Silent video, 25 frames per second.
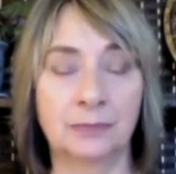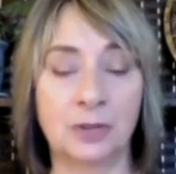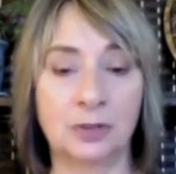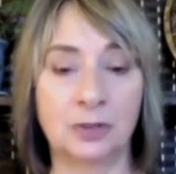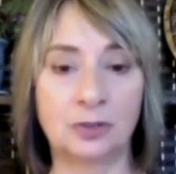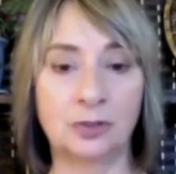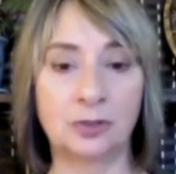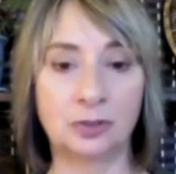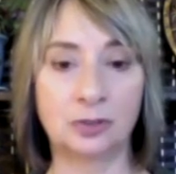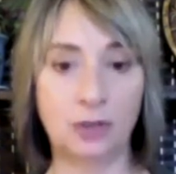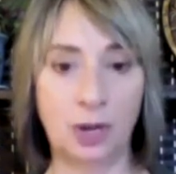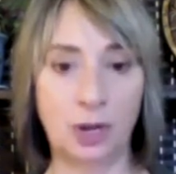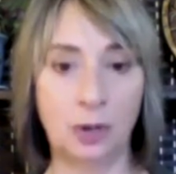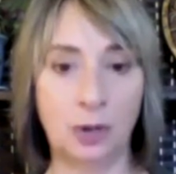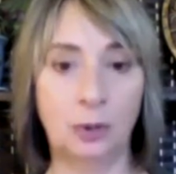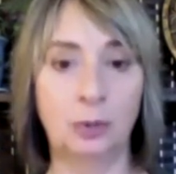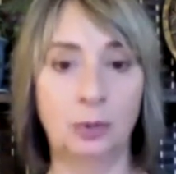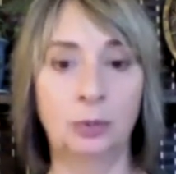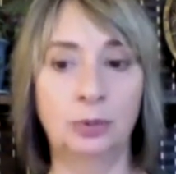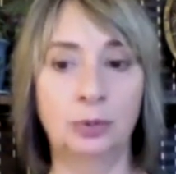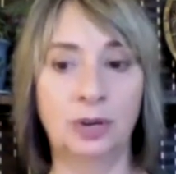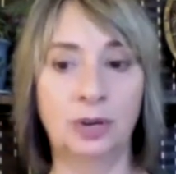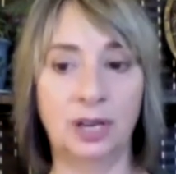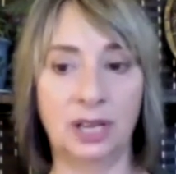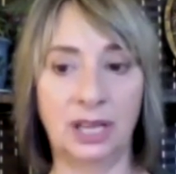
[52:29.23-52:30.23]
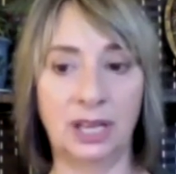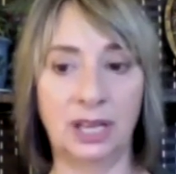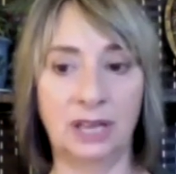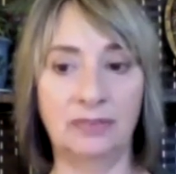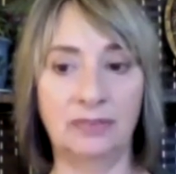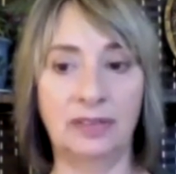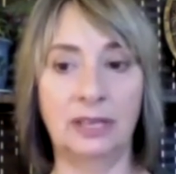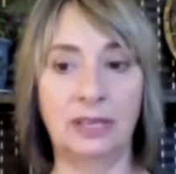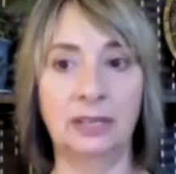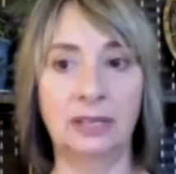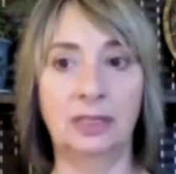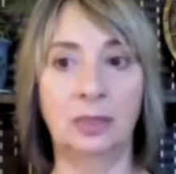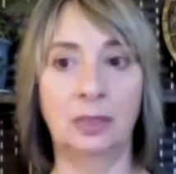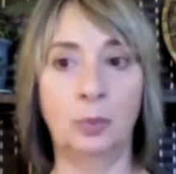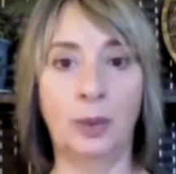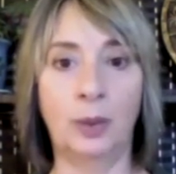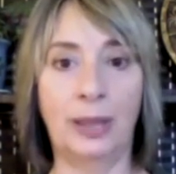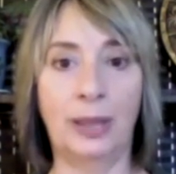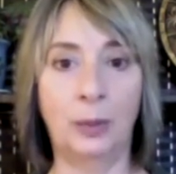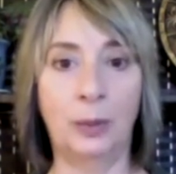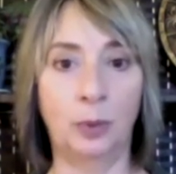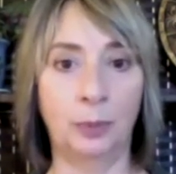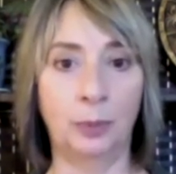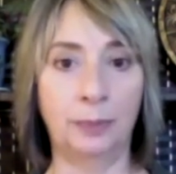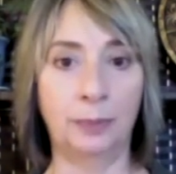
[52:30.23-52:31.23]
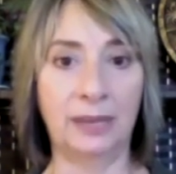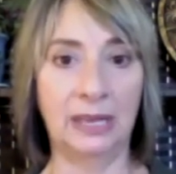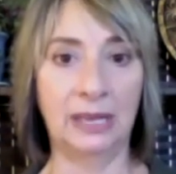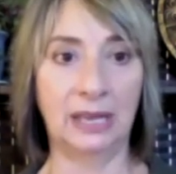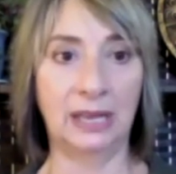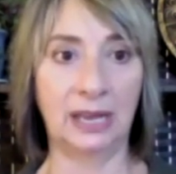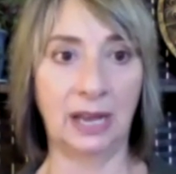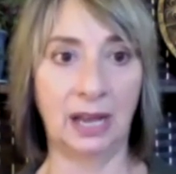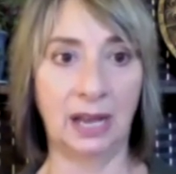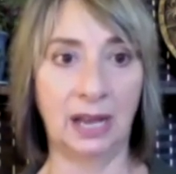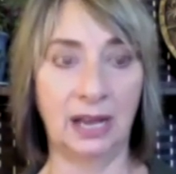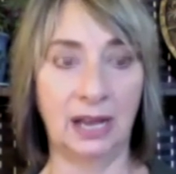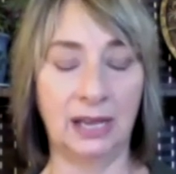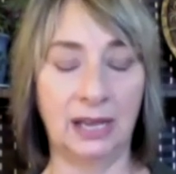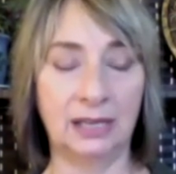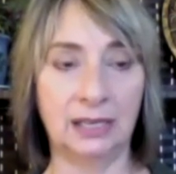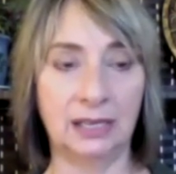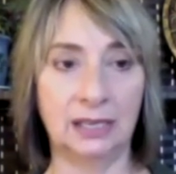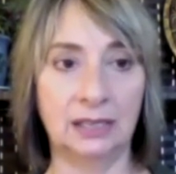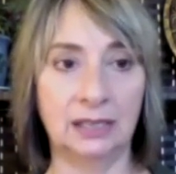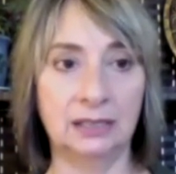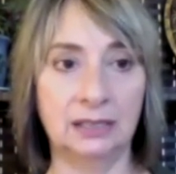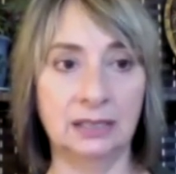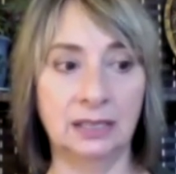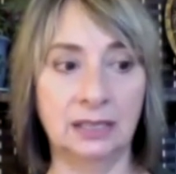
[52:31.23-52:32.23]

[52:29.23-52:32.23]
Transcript: shown, given, the way we're being guided,